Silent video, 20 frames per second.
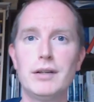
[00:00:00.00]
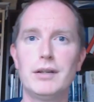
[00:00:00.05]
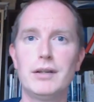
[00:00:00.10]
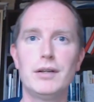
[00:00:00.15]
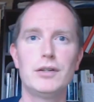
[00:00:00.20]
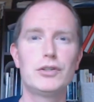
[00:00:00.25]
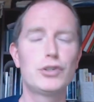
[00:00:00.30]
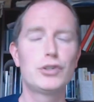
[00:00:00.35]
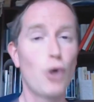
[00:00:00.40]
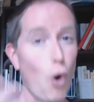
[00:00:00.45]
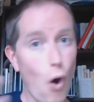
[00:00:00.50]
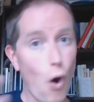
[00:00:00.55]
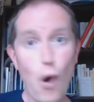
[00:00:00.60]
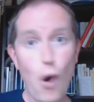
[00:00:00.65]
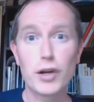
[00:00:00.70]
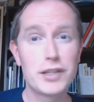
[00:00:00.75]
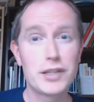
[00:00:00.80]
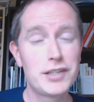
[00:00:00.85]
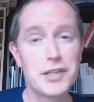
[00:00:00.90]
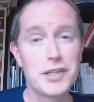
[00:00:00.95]

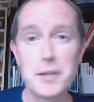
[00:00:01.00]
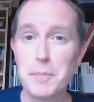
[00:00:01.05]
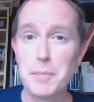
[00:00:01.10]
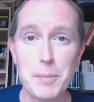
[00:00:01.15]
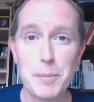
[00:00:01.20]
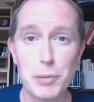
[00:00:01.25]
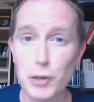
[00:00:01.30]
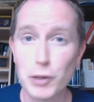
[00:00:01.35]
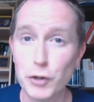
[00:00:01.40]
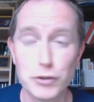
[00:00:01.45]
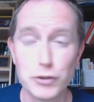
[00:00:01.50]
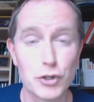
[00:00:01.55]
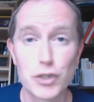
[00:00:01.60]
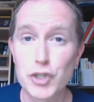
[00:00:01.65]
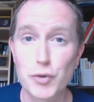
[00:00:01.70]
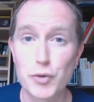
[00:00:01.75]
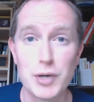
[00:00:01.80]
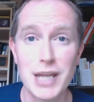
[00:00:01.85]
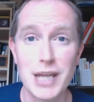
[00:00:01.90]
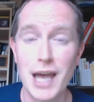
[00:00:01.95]
talk to the people on your
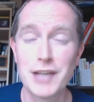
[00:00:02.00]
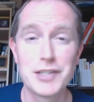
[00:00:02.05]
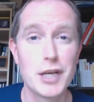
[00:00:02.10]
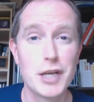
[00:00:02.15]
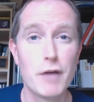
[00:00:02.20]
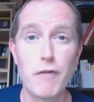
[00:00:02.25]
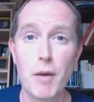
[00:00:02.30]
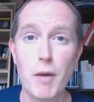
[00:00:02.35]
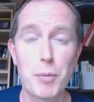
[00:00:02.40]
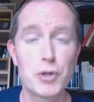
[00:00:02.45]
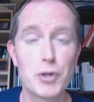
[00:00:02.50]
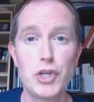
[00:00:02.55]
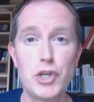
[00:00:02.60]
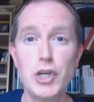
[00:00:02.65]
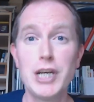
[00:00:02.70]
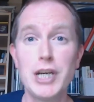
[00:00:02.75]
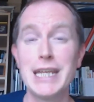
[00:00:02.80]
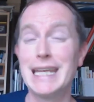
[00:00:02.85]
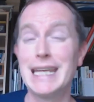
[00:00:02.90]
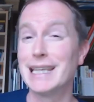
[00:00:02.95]
street as you have
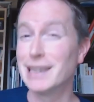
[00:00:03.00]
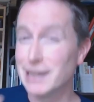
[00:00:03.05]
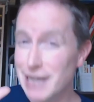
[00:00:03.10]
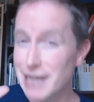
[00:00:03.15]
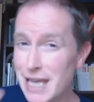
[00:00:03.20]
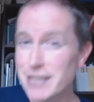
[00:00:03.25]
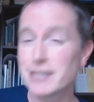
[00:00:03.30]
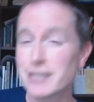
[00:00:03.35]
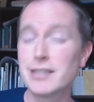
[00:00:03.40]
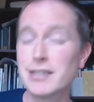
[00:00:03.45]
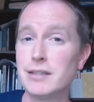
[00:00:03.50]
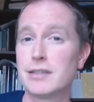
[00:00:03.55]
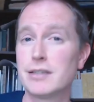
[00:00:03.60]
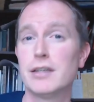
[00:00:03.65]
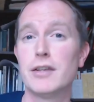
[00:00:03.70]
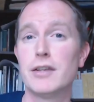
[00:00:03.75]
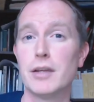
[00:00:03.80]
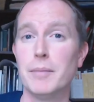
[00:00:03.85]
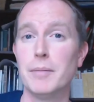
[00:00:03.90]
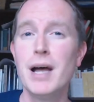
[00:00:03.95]
opportunity. Listen
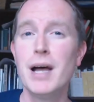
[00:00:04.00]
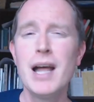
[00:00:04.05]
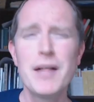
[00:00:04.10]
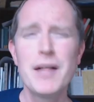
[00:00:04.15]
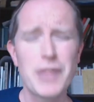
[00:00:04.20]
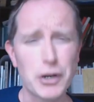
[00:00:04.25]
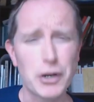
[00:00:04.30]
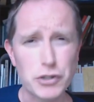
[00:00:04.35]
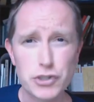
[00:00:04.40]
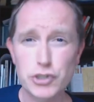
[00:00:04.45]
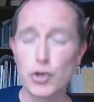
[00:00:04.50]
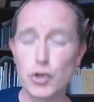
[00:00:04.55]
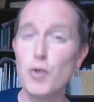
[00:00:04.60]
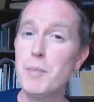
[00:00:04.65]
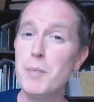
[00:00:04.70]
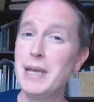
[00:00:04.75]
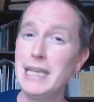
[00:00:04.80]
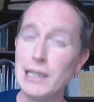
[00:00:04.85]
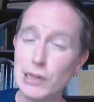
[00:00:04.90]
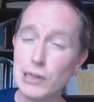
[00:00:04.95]
to them. There are so
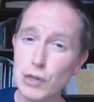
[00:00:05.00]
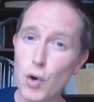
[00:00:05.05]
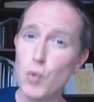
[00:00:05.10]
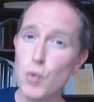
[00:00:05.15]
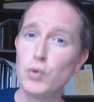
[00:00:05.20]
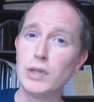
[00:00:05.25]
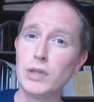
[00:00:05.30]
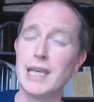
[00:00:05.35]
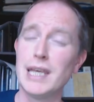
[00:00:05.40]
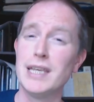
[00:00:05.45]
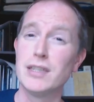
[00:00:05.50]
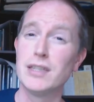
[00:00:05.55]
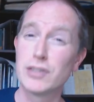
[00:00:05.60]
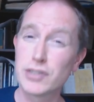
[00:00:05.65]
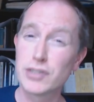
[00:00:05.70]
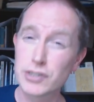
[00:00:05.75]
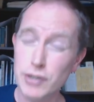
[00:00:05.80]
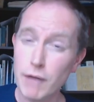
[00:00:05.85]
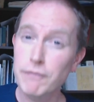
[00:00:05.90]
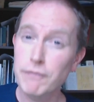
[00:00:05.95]
many lonely,
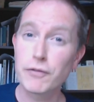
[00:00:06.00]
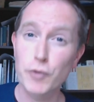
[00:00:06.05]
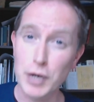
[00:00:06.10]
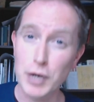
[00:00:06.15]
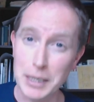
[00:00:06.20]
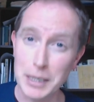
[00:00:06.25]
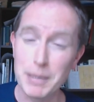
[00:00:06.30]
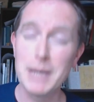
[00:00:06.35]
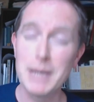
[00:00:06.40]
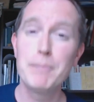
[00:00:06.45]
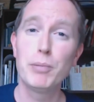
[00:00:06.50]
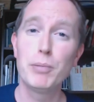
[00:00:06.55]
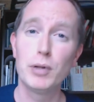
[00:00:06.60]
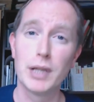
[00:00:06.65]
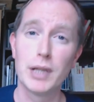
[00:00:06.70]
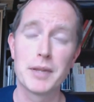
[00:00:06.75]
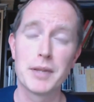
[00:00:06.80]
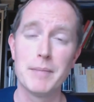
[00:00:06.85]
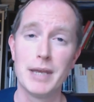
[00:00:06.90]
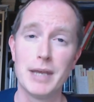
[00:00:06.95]
suffering
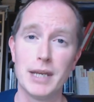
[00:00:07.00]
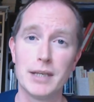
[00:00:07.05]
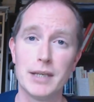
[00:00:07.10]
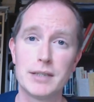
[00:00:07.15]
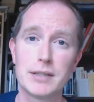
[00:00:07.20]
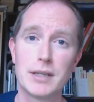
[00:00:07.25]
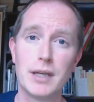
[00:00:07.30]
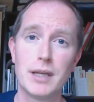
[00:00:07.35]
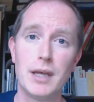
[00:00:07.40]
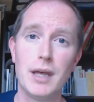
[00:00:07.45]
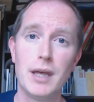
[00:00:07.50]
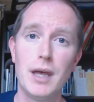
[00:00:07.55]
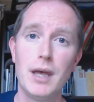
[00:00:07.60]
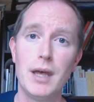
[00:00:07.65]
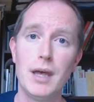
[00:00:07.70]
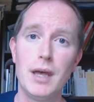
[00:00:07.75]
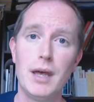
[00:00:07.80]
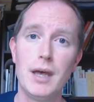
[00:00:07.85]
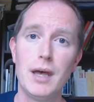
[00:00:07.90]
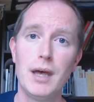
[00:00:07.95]
people at the minute.
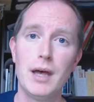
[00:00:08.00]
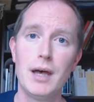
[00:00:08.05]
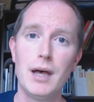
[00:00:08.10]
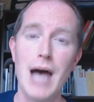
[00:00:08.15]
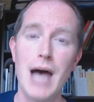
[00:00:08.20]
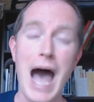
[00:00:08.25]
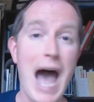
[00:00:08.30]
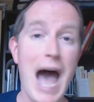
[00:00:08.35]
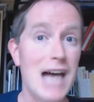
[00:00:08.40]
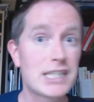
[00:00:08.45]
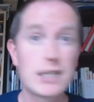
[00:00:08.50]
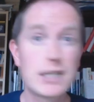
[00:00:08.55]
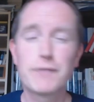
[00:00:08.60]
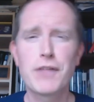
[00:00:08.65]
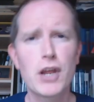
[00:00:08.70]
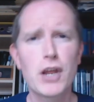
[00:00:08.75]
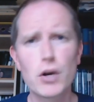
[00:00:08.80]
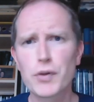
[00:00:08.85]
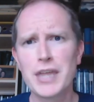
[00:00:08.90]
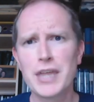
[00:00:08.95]
Ask if
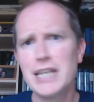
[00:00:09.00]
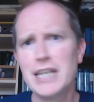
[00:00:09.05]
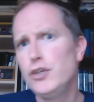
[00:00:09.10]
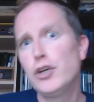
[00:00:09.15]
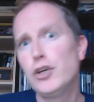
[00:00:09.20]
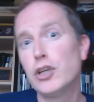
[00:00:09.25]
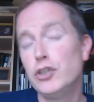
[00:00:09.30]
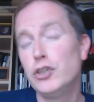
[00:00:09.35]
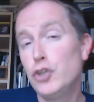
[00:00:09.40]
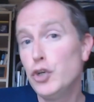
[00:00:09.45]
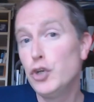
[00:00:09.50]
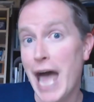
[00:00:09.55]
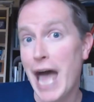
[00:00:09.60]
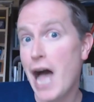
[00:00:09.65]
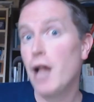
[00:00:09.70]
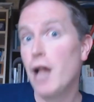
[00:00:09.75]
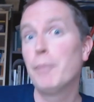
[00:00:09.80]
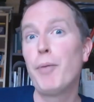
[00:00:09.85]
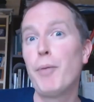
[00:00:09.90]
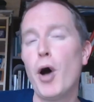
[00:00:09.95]
there are things you can do to
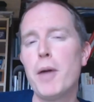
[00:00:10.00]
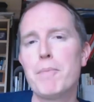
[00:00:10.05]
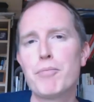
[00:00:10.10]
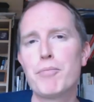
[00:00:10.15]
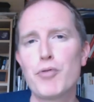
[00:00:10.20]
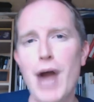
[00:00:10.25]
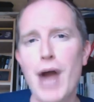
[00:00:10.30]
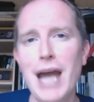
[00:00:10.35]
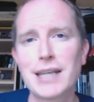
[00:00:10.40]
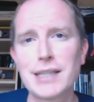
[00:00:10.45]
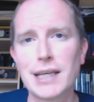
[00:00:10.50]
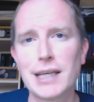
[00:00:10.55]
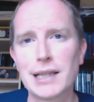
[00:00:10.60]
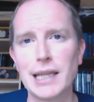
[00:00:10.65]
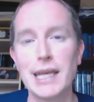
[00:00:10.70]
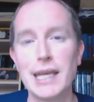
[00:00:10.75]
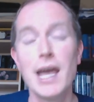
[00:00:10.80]
help out practically.